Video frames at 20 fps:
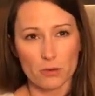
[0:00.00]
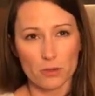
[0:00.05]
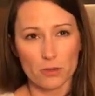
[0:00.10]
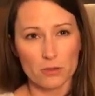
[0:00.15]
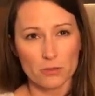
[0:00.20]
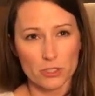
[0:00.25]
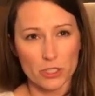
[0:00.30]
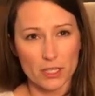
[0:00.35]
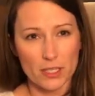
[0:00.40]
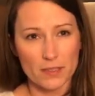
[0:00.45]

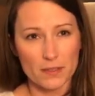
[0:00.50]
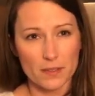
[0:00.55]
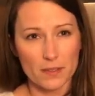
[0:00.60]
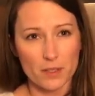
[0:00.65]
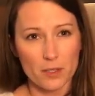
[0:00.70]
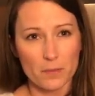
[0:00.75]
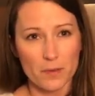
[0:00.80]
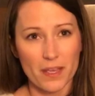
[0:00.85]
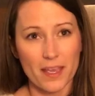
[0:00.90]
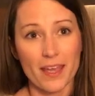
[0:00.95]
Crew jeans a
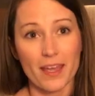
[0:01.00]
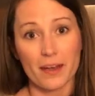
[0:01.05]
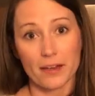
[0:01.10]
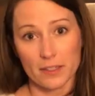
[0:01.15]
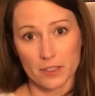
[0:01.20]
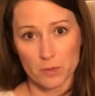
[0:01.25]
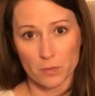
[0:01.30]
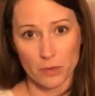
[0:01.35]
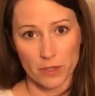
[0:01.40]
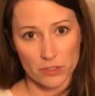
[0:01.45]
little bit, and
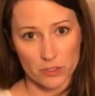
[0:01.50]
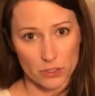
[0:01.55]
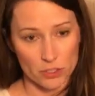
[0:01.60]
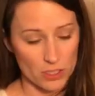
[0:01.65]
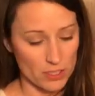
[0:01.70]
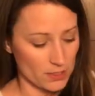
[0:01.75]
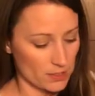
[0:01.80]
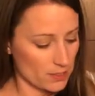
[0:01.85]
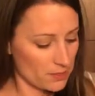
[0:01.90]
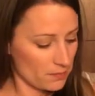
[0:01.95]
Express
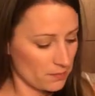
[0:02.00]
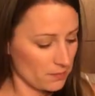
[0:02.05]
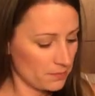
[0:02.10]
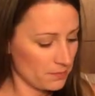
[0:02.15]
jeans.